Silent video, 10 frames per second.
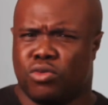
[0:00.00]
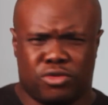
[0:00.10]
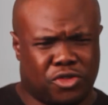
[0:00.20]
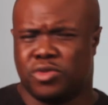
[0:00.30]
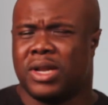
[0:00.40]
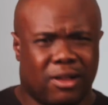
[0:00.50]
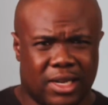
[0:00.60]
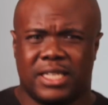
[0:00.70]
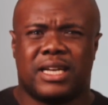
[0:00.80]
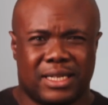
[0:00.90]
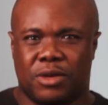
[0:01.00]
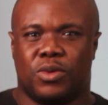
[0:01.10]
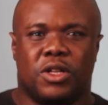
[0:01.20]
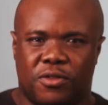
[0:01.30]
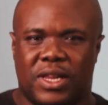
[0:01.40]
Sooner or later, they
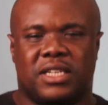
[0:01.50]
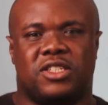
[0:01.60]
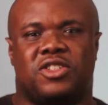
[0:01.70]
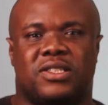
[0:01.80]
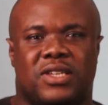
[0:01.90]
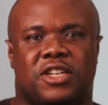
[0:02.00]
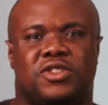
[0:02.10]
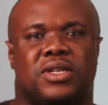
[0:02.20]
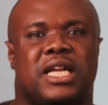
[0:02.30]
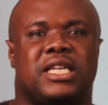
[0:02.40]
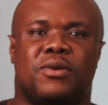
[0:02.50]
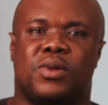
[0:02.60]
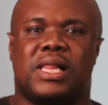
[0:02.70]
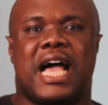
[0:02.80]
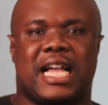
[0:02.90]
will flag the transaction and they
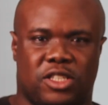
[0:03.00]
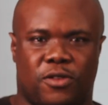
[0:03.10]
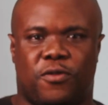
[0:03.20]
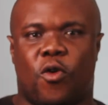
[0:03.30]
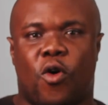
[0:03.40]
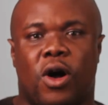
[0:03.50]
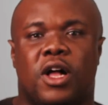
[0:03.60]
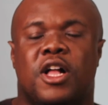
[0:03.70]
will ask for,